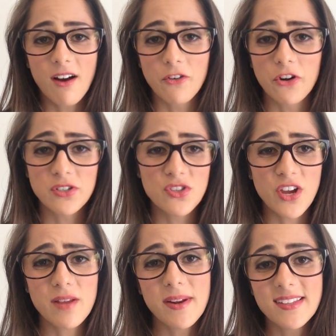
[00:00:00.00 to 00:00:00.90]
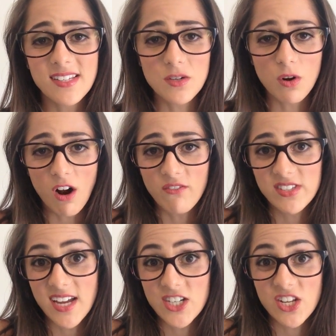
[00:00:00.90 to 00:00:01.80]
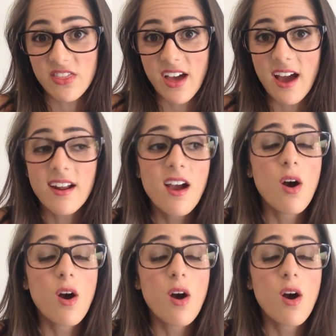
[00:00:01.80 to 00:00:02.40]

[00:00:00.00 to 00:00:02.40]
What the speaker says: I'll notice 30 minutes into a conversation that